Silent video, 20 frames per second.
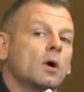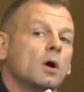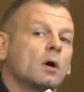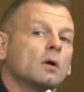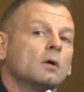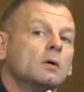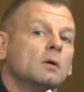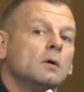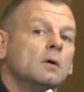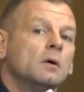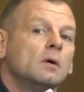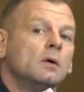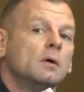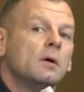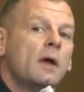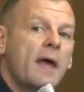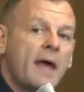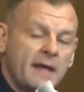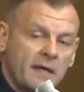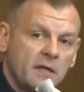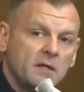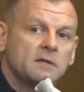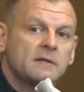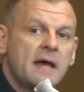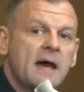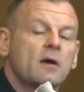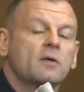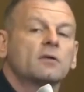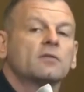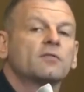were hanging
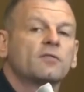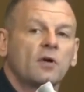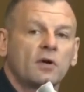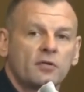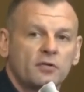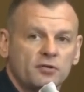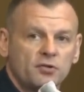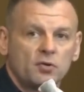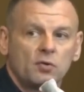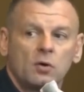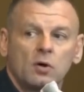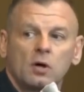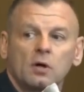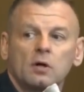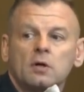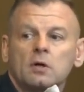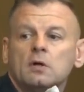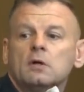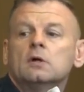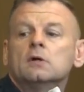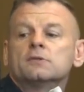down in front of the door.